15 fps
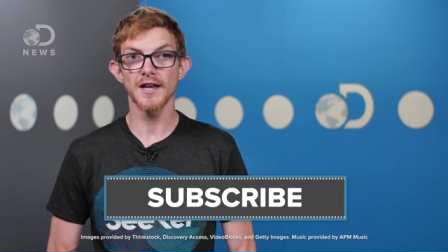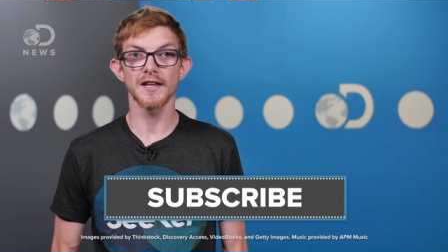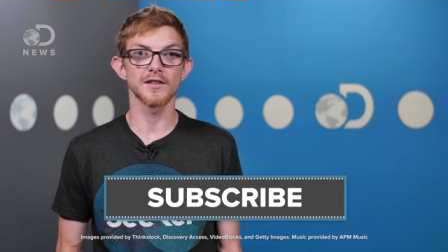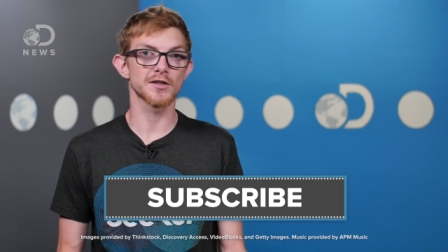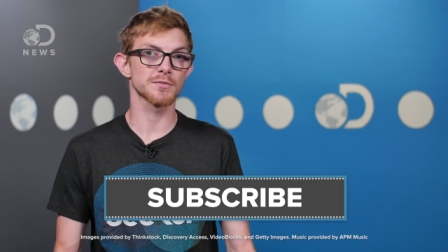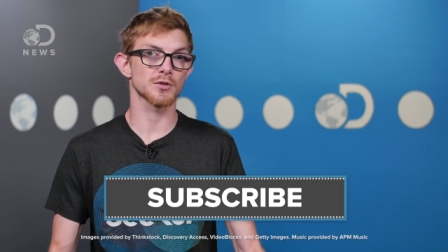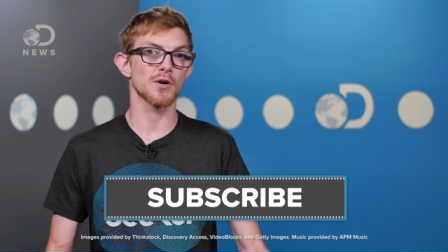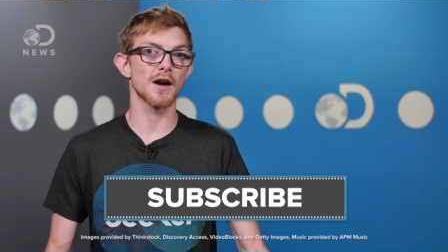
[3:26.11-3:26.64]

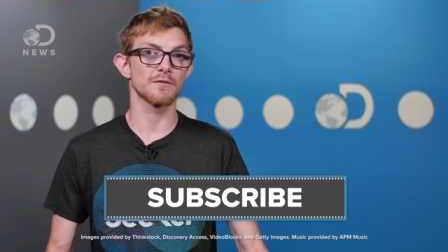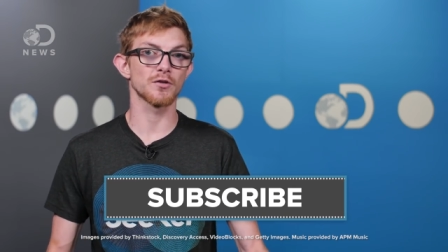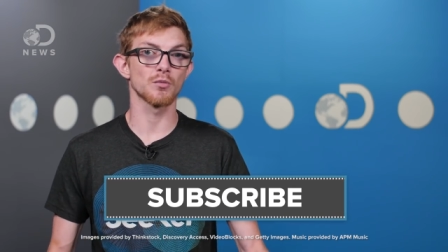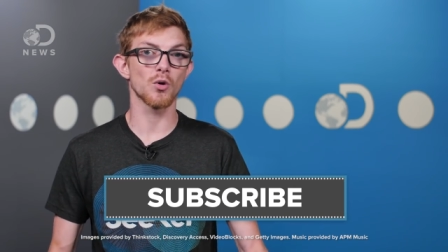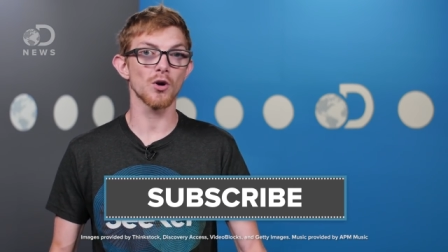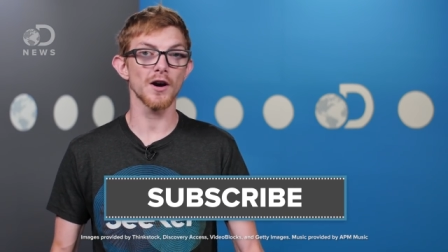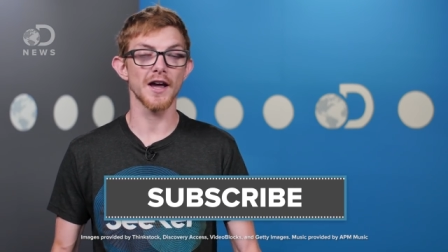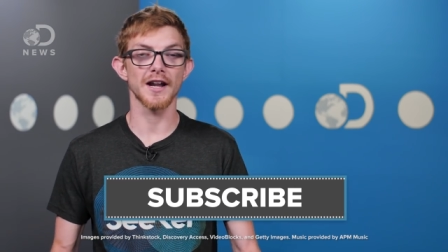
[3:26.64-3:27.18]
Subscribe for
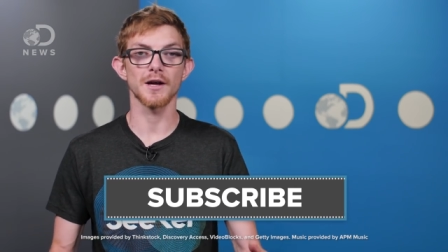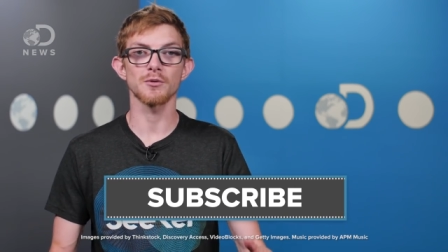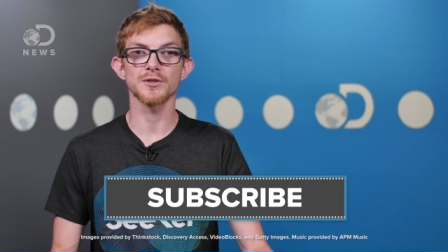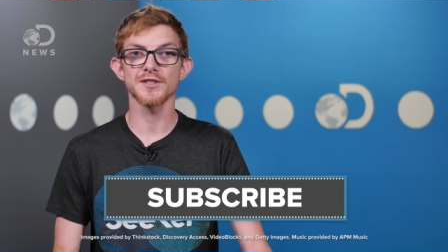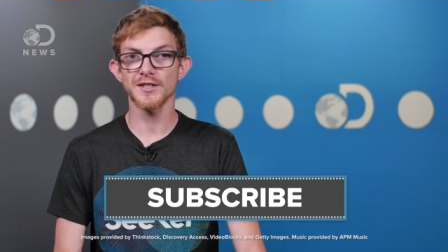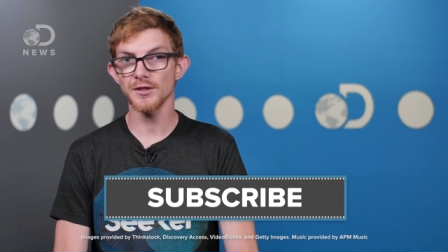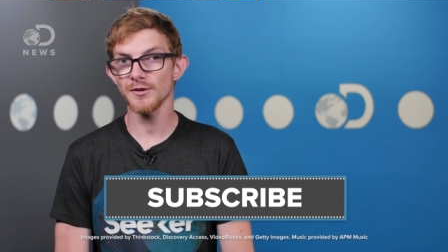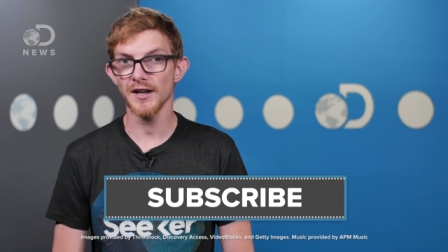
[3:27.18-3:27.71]
more, and I will
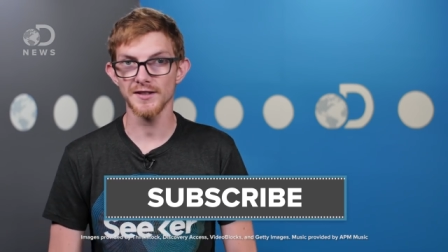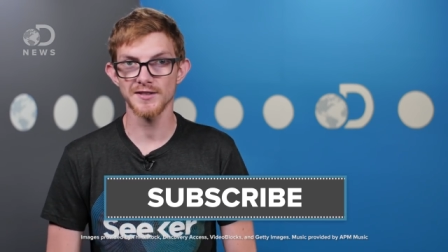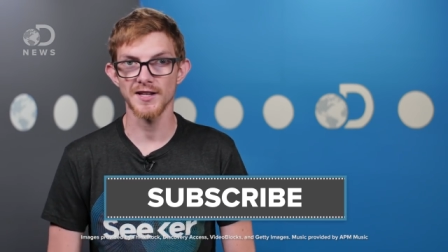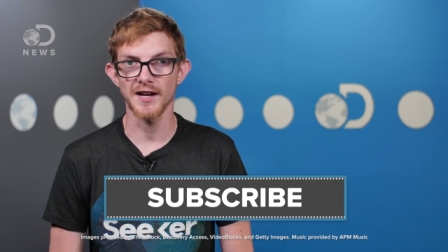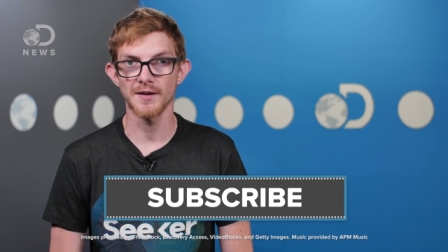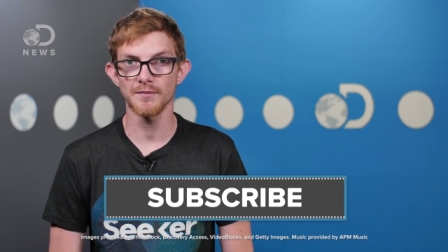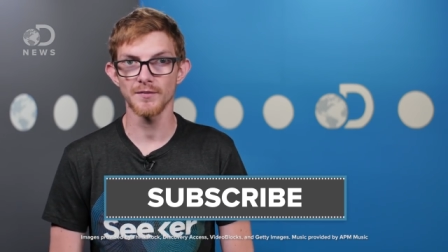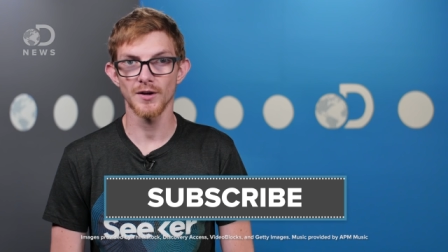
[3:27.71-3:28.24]
see you next
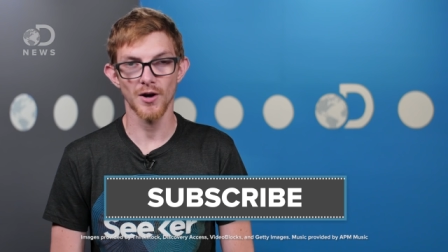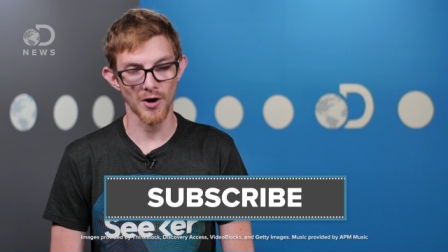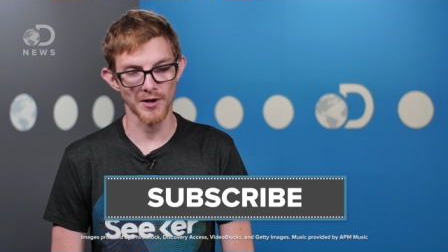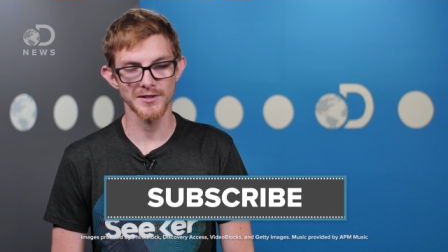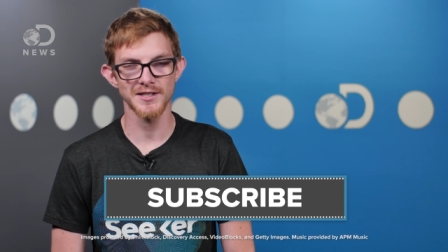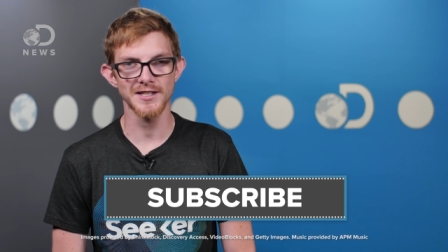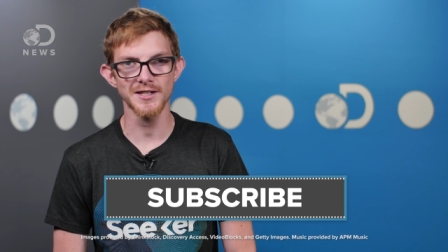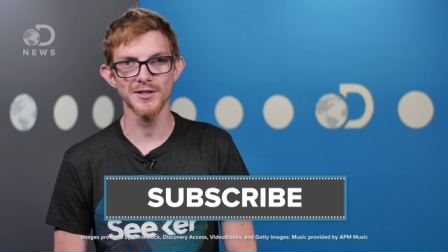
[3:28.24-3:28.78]
time
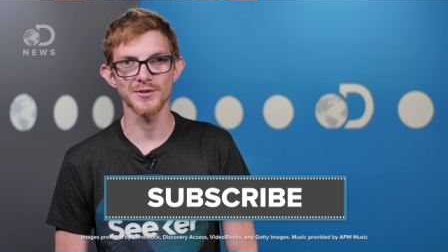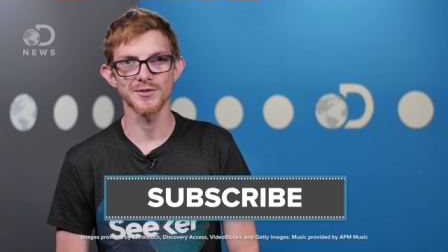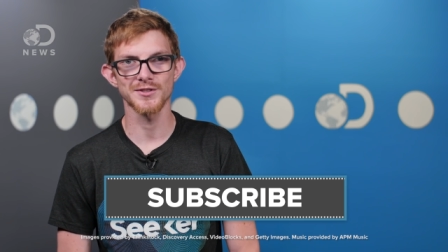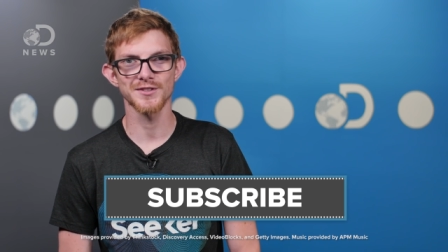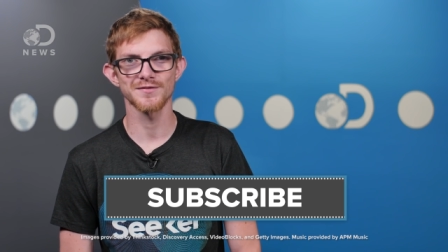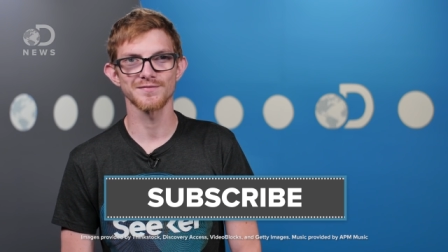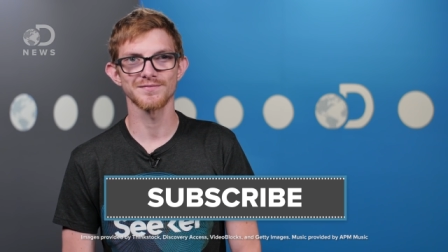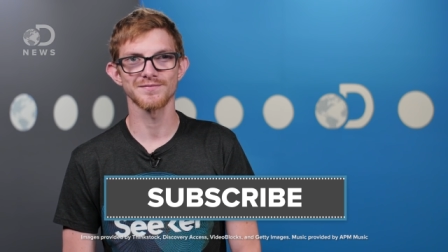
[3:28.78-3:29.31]
on DNews.